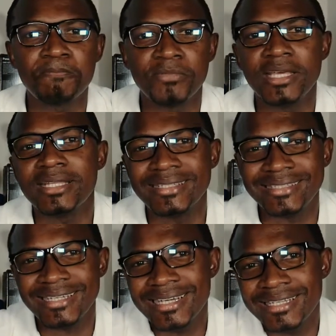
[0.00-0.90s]
Then in
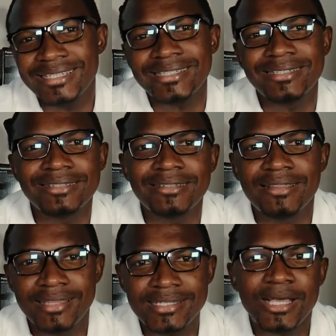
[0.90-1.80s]
turn,
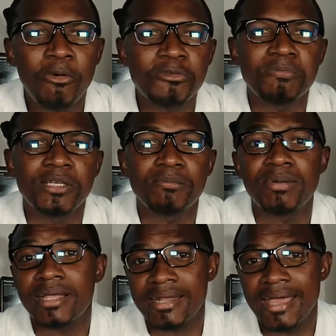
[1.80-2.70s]
this helps me
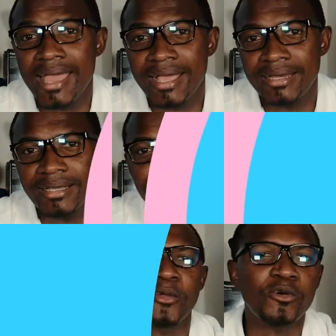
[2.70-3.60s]
plan ahead.
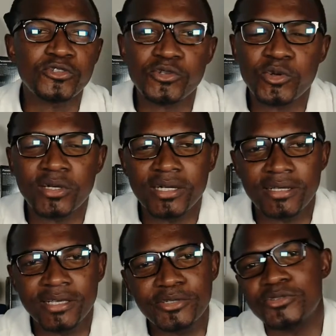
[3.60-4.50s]
I also
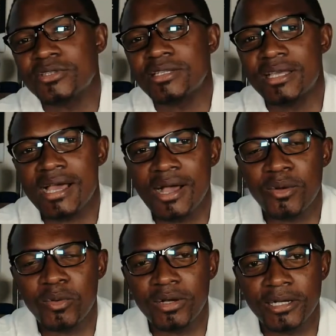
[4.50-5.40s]
get to see
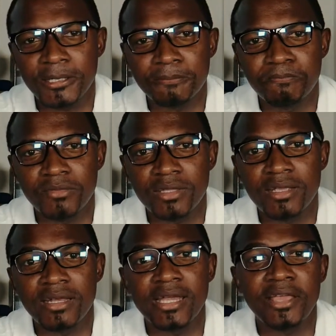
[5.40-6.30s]
how
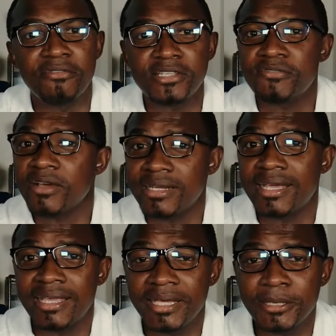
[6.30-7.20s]
diversified I
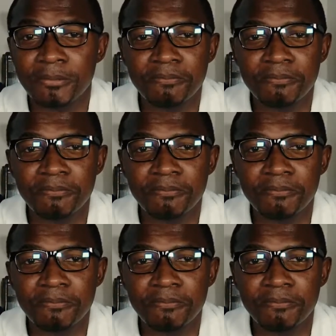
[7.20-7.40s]
am.